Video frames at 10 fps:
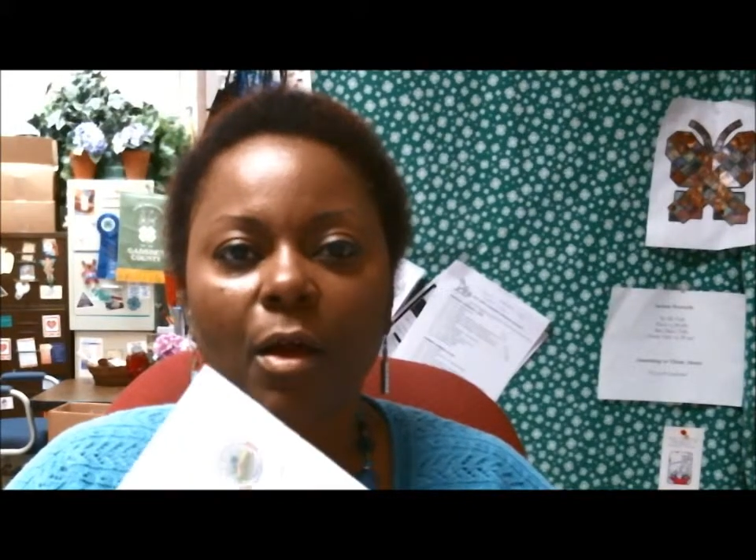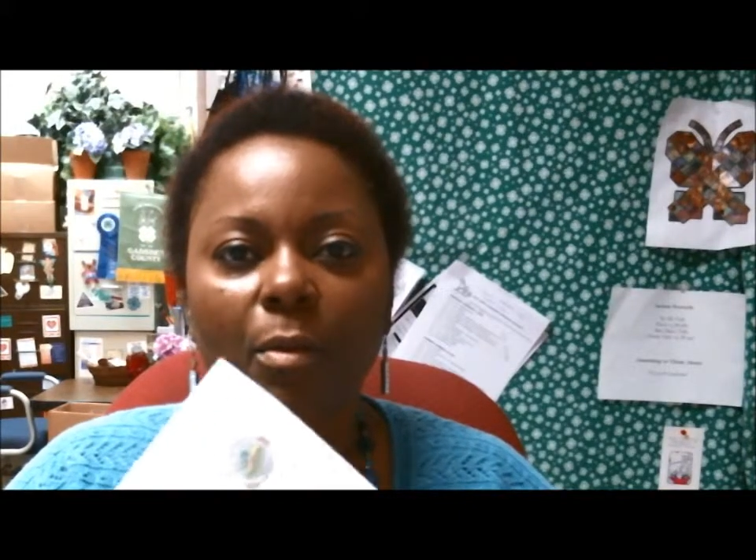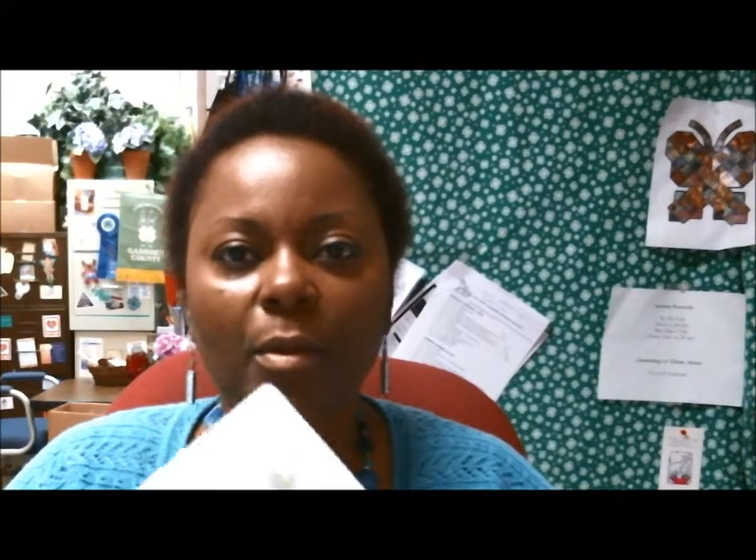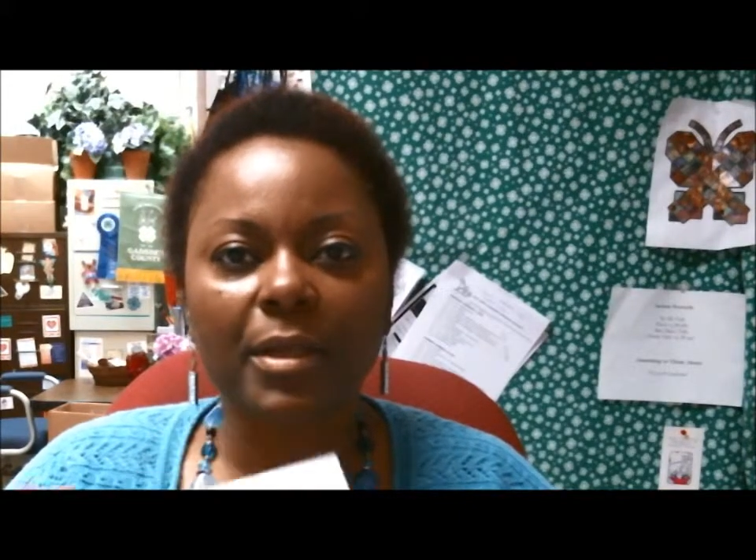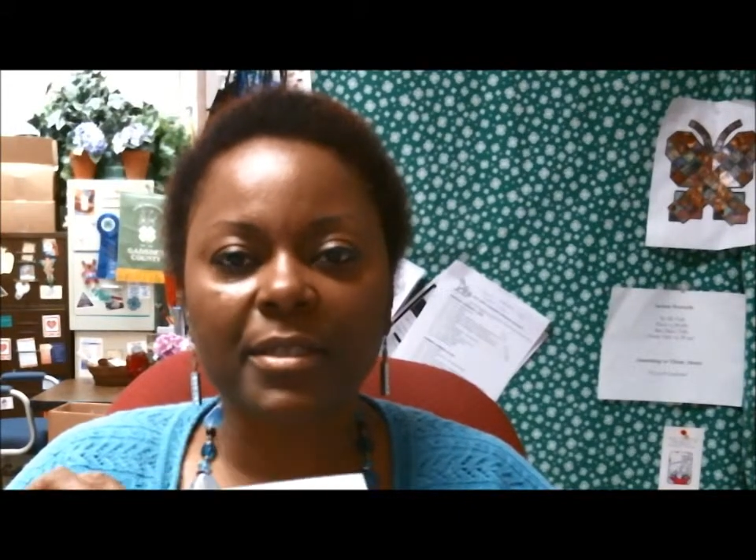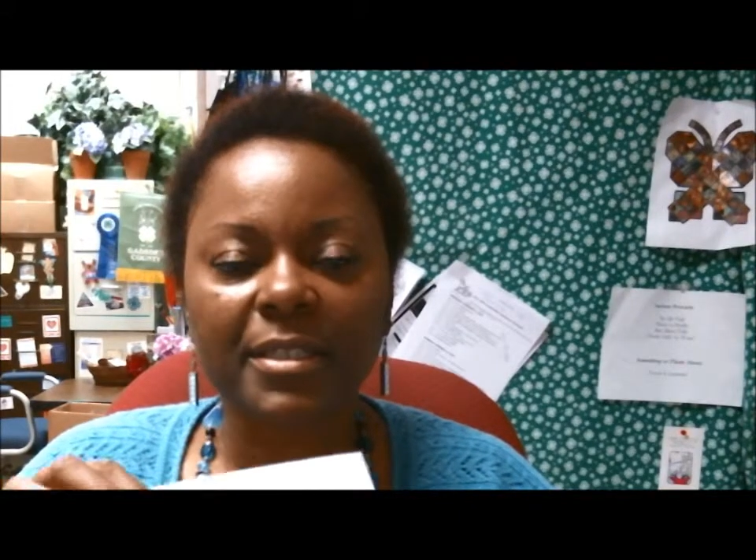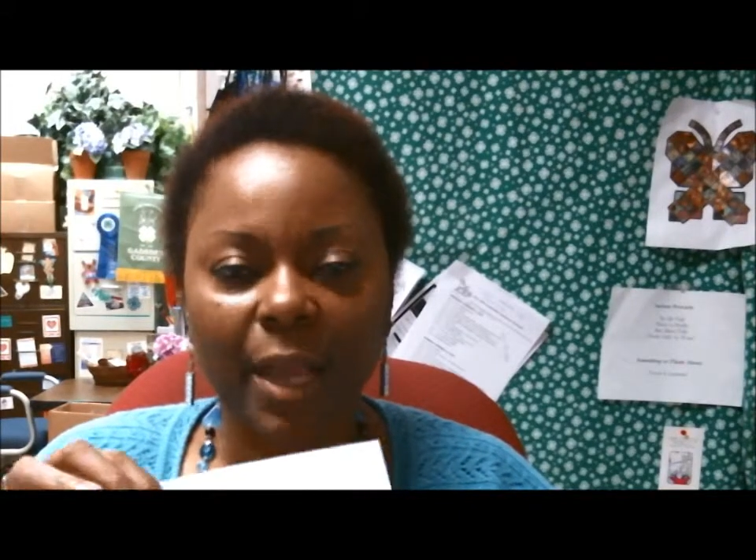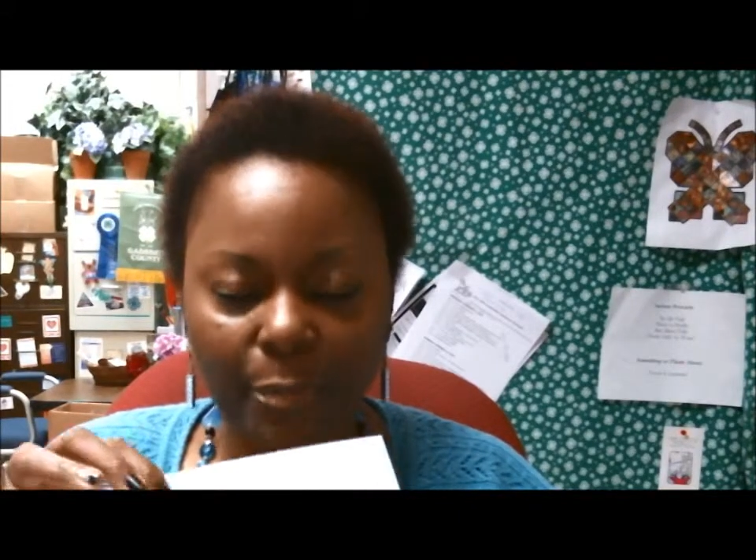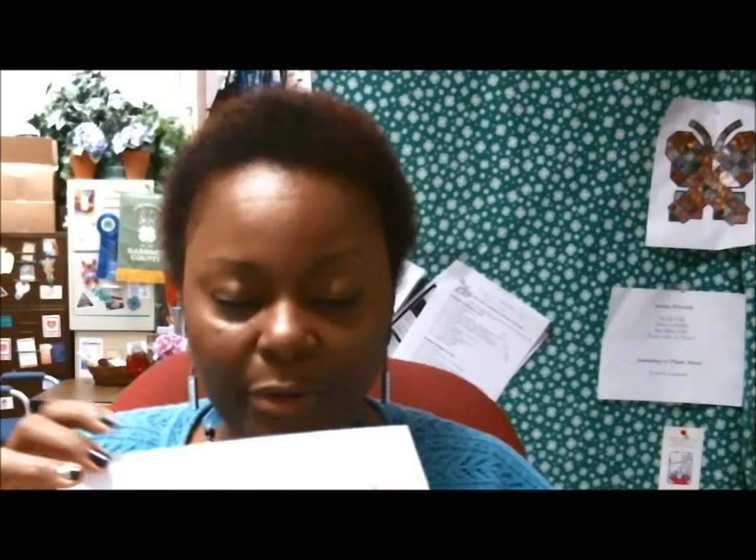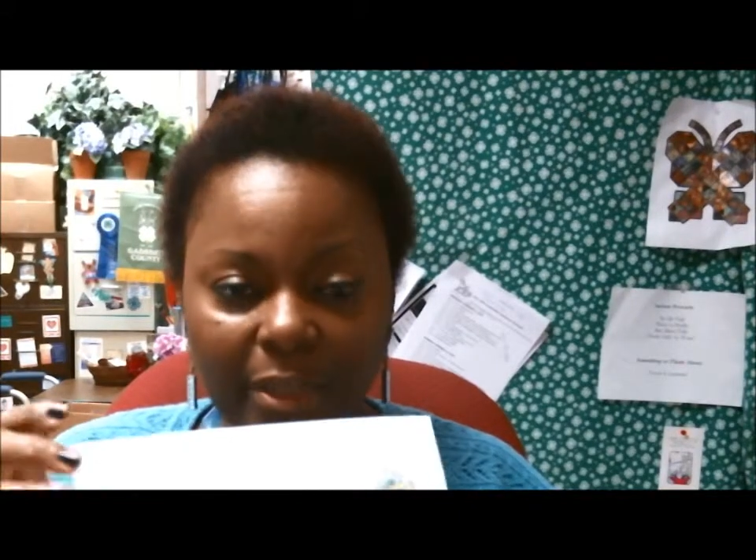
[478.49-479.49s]

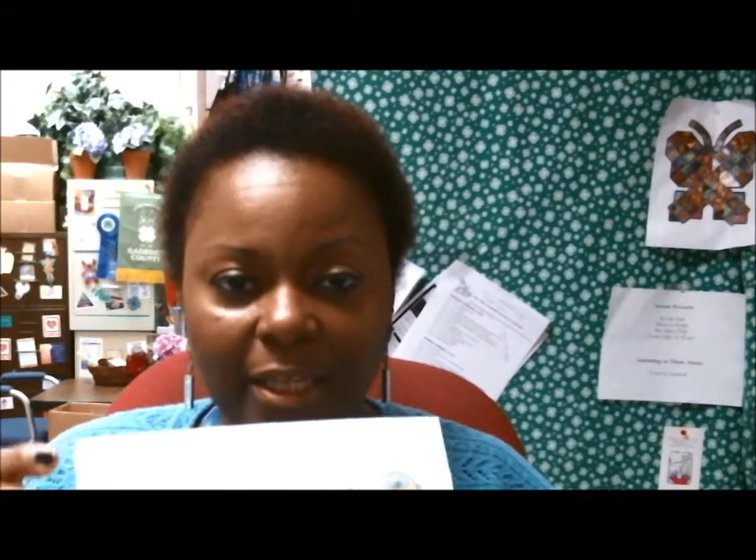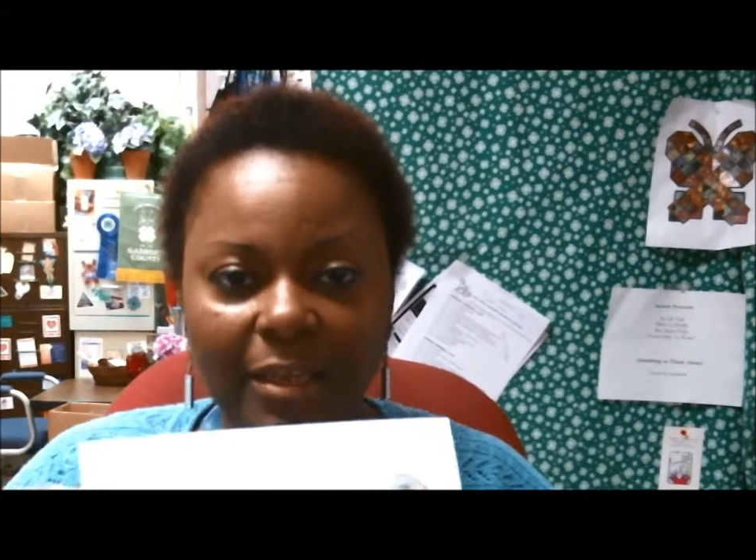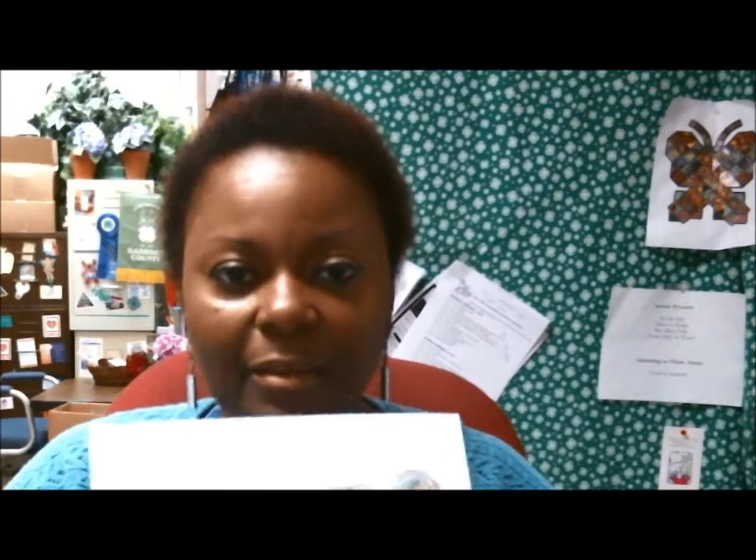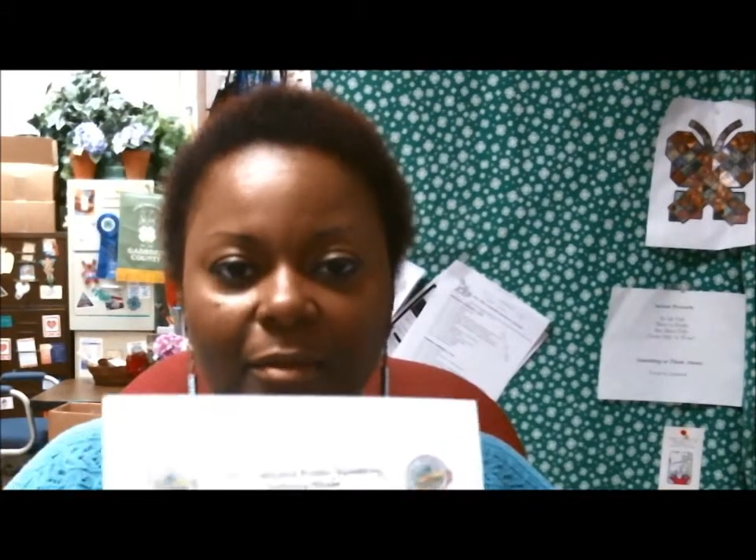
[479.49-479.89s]
separately